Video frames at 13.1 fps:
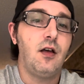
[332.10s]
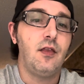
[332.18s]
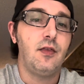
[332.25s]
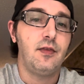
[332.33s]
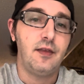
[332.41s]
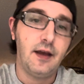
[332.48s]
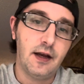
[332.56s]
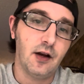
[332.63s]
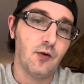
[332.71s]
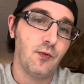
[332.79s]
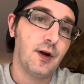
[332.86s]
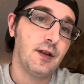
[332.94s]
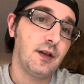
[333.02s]
there
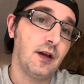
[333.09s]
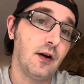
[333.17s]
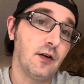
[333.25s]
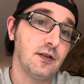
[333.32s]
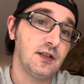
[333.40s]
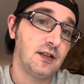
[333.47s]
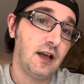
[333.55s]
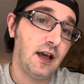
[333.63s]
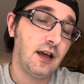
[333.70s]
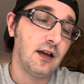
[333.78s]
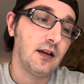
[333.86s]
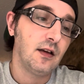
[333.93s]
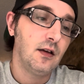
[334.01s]
where they are
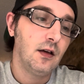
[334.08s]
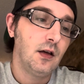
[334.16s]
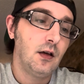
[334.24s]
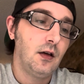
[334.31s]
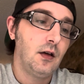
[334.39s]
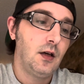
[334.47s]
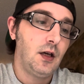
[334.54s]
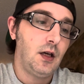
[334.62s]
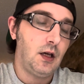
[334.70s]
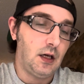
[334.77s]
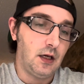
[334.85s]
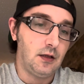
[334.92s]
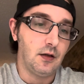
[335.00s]
today
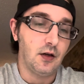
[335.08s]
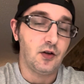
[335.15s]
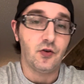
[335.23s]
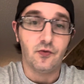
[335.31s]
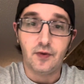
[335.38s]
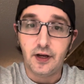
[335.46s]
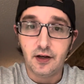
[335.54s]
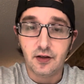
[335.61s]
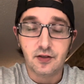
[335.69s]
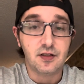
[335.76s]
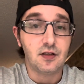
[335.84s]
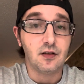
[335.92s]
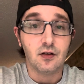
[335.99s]
in their
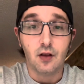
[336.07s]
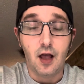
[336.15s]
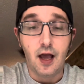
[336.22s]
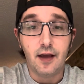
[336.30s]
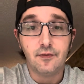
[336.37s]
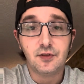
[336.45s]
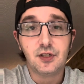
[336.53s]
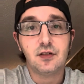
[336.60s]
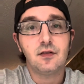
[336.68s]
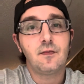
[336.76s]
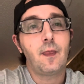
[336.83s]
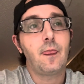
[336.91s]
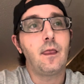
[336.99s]
careers, in their lives.
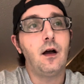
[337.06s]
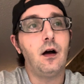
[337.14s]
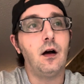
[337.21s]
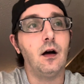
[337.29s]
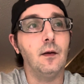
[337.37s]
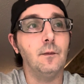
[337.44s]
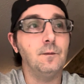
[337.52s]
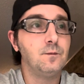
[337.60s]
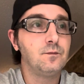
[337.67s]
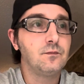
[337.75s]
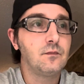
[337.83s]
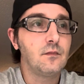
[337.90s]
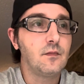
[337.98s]

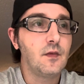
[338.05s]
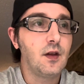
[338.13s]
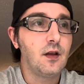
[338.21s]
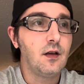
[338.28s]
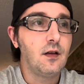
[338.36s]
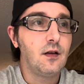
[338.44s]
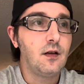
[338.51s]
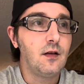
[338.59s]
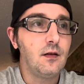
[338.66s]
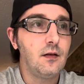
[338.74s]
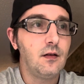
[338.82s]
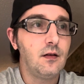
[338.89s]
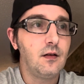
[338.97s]

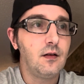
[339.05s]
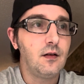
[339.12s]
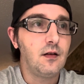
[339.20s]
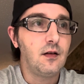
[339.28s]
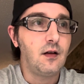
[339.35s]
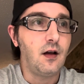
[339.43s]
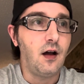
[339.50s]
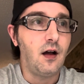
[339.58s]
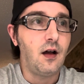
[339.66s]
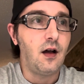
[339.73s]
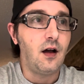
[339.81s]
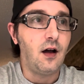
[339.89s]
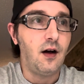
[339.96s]

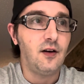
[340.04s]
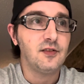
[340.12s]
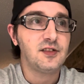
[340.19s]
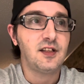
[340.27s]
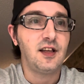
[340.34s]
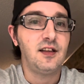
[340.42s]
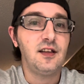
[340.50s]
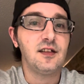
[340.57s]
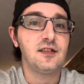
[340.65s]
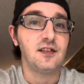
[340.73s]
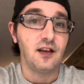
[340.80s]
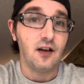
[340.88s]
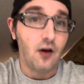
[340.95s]
I'll say this,
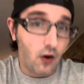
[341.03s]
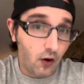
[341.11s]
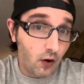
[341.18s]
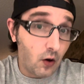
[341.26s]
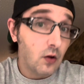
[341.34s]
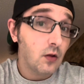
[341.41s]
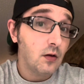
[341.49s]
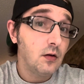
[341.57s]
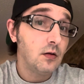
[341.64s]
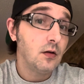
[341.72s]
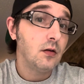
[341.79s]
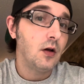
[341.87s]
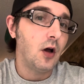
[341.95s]
they all
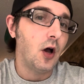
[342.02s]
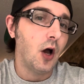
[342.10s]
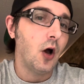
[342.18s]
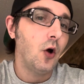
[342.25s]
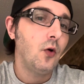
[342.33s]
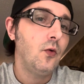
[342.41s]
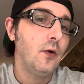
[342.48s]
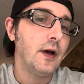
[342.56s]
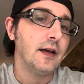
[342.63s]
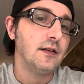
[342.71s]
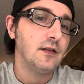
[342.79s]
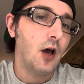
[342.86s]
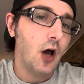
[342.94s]
owe
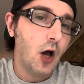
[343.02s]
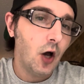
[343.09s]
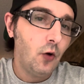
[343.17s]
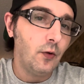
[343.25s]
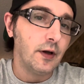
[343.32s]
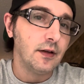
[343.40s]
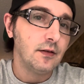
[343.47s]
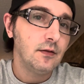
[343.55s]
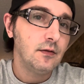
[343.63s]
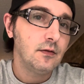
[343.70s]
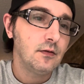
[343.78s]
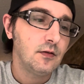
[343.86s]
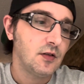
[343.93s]
it
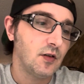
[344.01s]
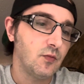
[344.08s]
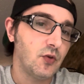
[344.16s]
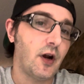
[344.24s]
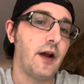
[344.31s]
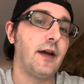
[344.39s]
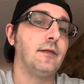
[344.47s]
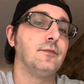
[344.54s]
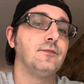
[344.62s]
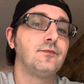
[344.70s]
to Brian.